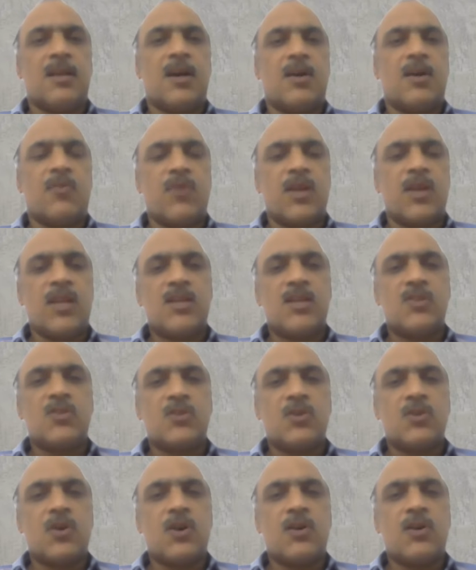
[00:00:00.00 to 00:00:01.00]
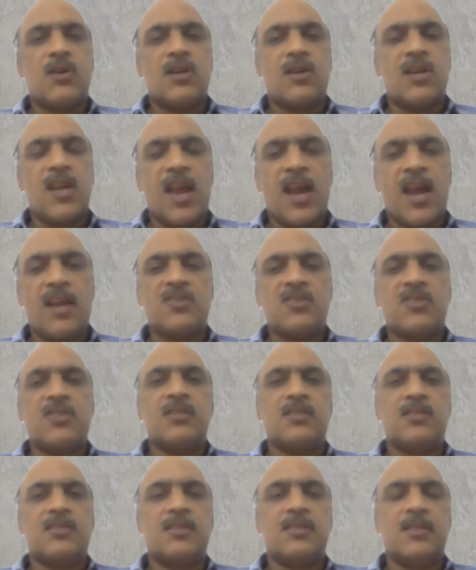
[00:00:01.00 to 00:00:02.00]
a very strong
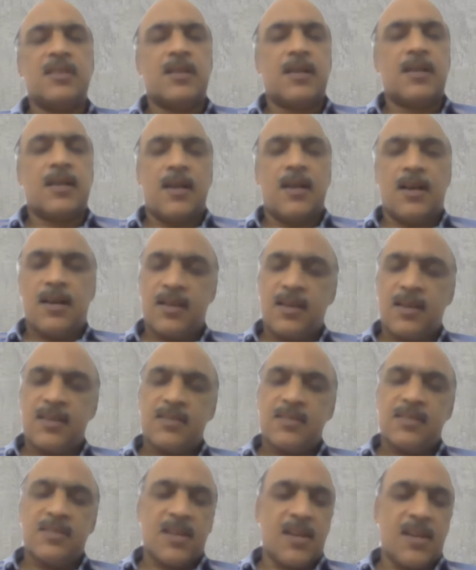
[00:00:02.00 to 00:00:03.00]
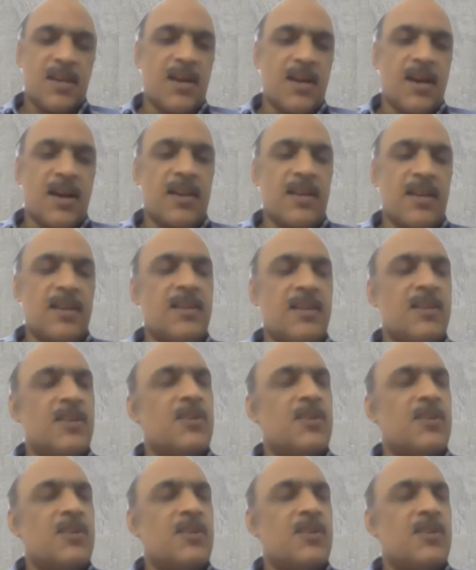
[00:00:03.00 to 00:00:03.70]
reaction against AI.